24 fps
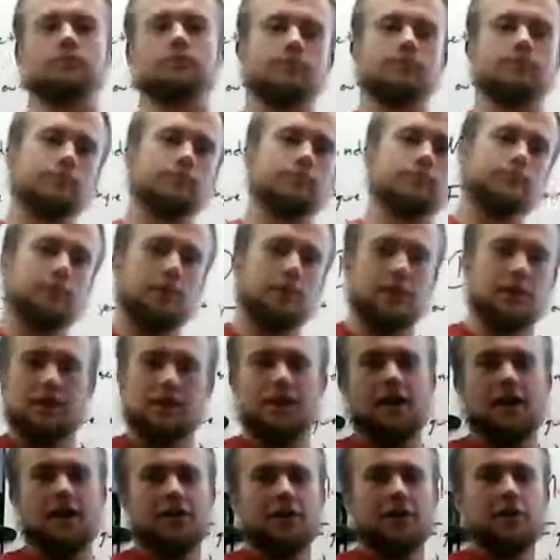put it on
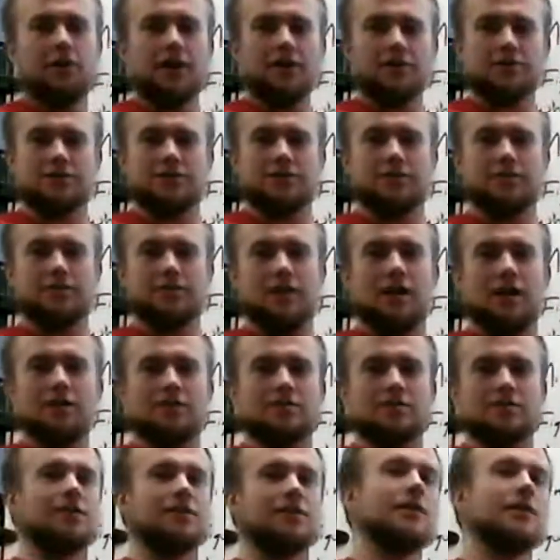the question box
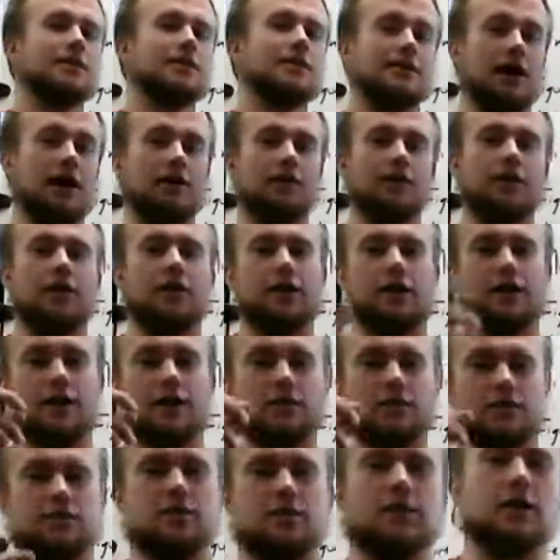down there, and I'll
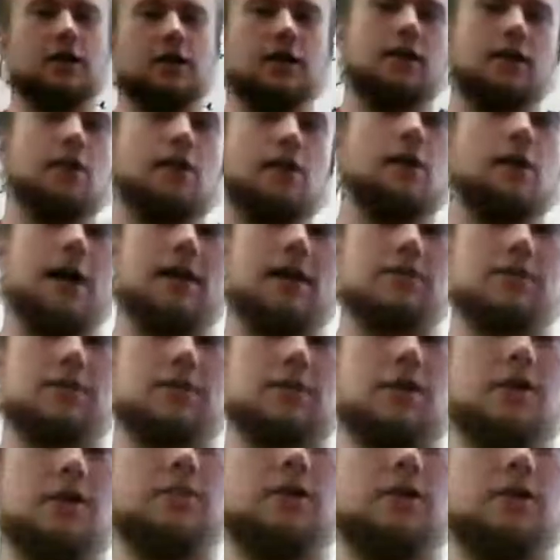see it and I'll answer
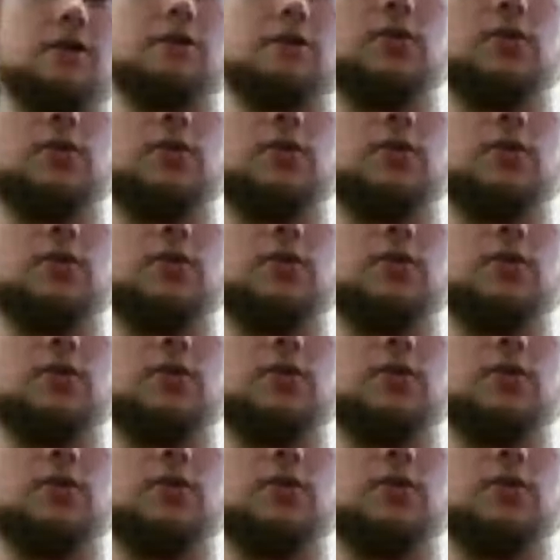them as we go